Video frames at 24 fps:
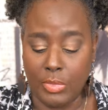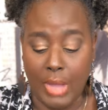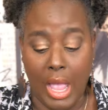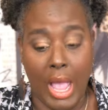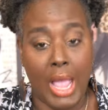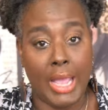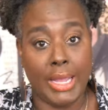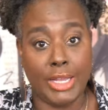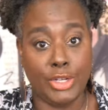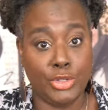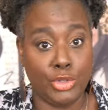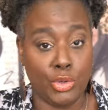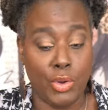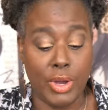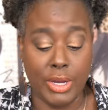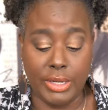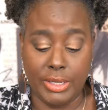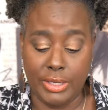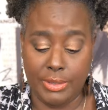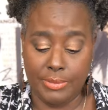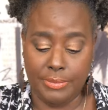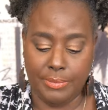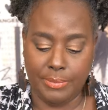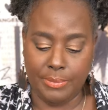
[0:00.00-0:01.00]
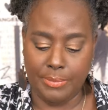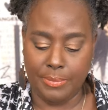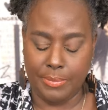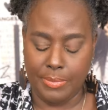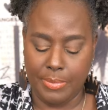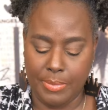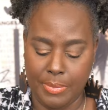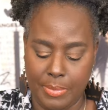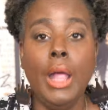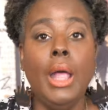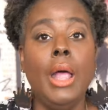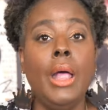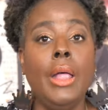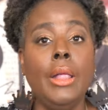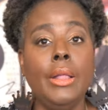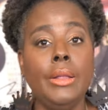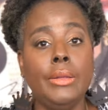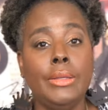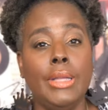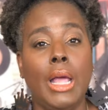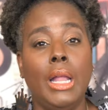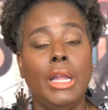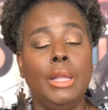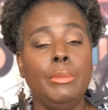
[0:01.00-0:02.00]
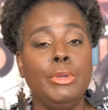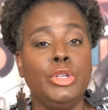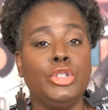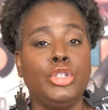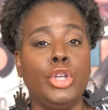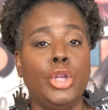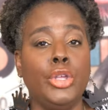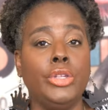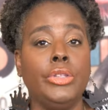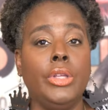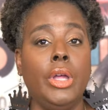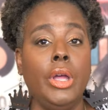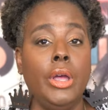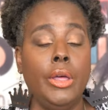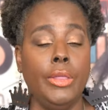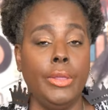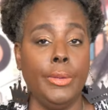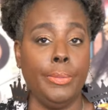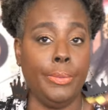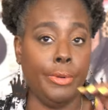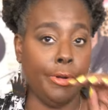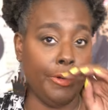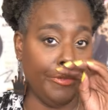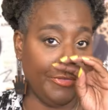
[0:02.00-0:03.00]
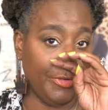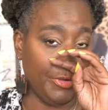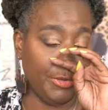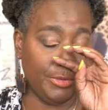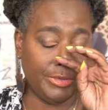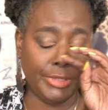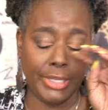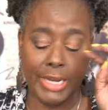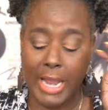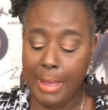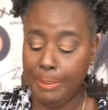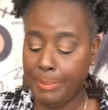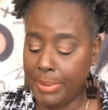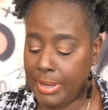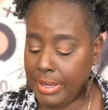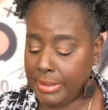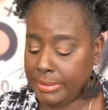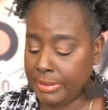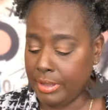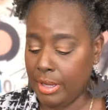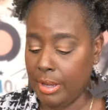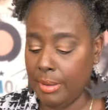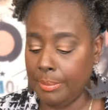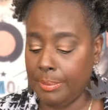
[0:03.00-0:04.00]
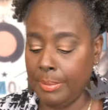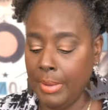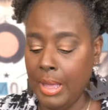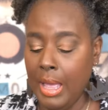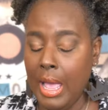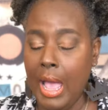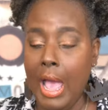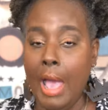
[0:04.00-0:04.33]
I enjoyed it. Now let me show you the other perfumes that I picked up.